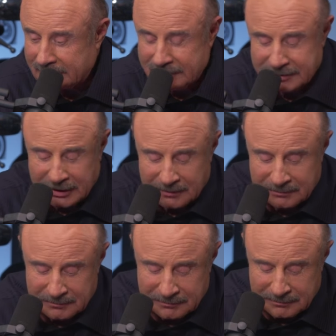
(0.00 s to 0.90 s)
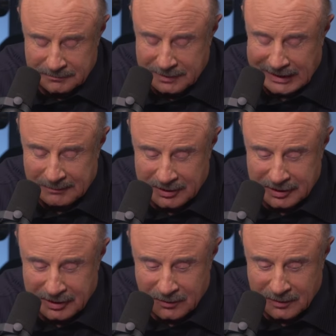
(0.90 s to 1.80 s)
some time
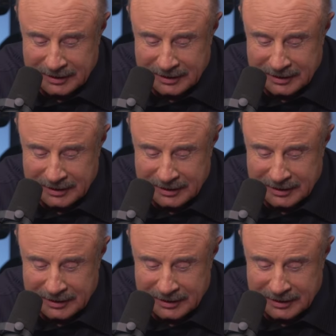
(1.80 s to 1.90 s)
ago